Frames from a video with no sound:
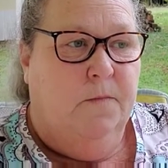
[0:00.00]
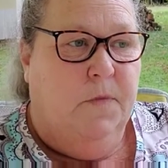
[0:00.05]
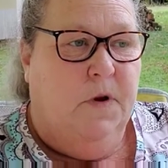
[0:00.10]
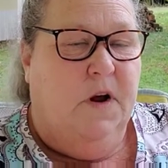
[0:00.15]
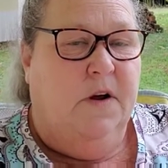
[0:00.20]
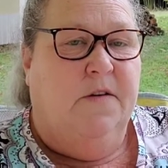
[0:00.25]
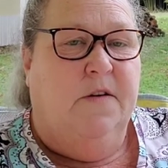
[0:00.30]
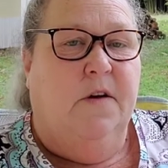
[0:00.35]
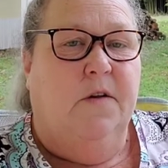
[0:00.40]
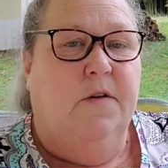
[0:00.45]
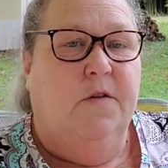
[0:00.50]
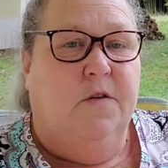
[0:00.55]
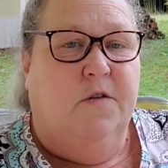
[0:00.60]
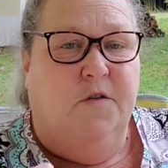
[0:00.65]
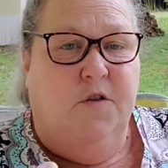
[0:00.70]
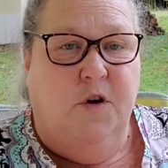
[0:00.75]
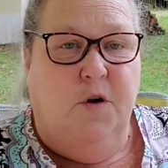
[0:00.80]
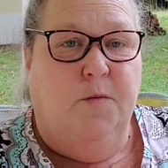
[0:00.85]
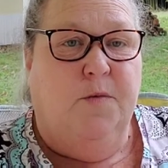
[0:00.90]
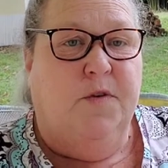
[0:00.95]
until the
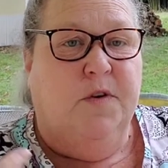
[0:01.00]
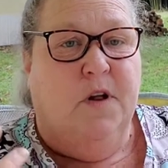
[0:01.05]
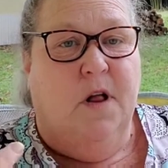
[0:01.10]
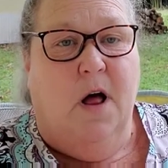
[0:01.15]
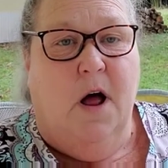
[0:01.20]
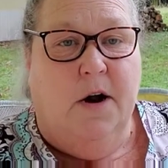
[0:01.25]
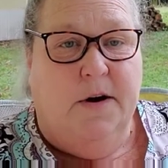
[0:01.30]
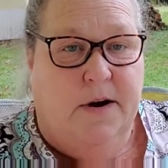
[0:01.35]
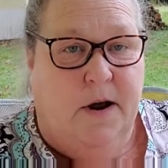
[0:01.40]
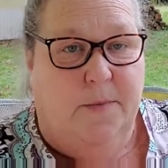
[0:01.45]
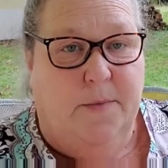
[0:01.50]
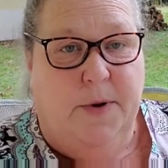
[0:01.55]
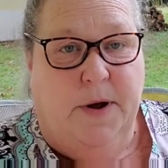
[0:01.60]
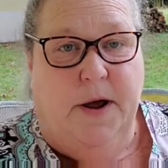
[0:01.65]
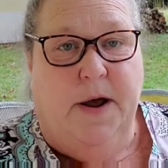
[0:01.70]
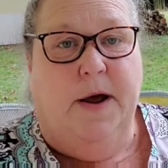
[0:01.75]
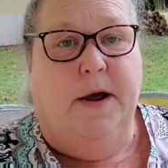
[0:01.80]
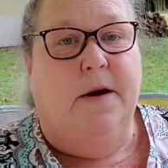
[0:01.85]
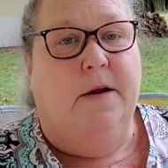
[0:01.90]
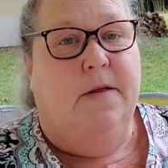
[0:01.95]
tubes clogged up
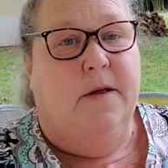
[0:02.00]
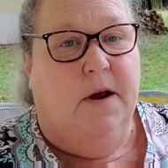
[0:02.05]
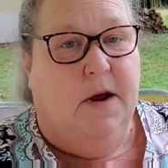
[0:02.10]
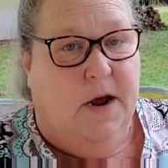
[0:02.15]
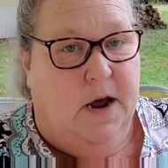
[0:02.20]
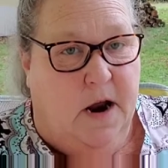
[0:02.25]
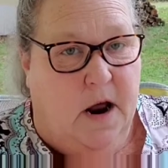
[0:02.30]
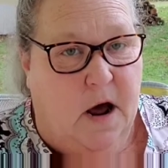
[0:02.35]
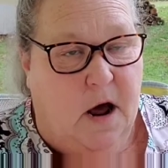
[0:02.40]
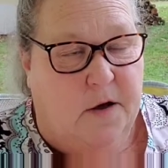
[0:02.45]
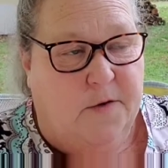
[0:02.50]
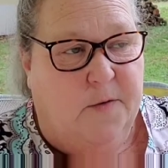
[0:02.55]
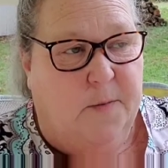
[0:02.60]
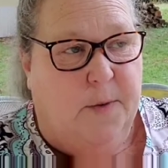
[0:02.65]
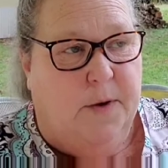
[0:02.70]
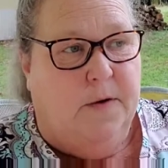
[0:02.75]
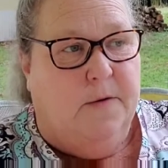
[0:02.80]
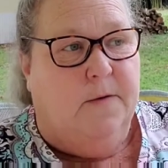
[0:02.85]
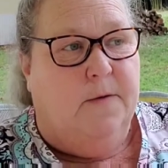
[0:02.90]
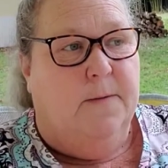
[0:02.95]
again, and then get
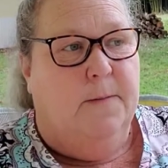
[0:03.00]
hospice.